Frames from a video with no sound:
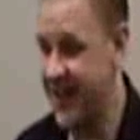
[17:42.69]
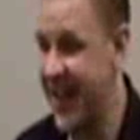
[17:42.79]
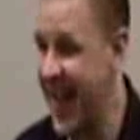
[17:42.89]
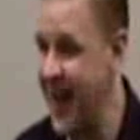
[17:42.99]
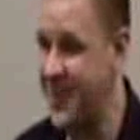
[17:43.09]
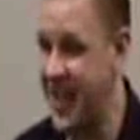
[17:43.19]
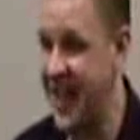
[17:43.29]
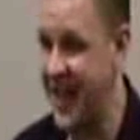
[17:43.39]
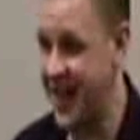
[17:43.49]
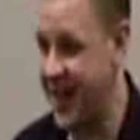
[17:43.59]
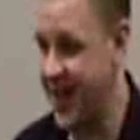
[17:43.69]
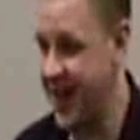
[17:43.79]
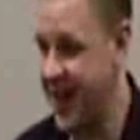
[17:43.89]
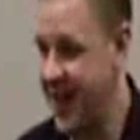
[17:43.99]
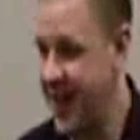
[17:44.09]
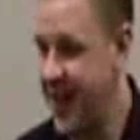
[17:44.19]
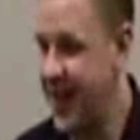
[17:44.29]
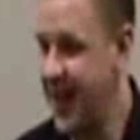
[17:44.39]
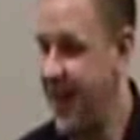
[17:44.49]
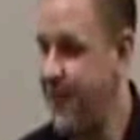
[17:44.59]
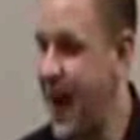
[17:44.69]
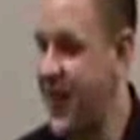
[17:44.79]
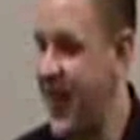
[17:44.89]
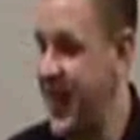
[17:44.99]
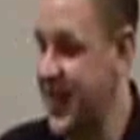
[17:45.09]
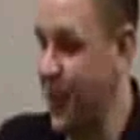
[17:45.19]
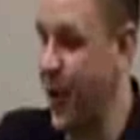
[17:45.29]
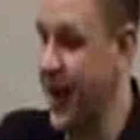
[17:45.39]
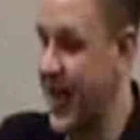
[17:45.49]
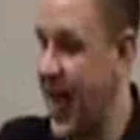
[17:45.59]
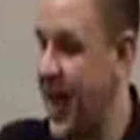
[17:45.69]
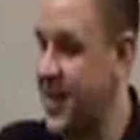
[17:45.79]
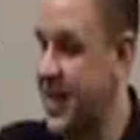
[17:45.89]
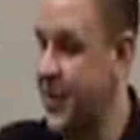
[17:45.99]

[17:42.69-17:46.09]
the empty left by things that we're against,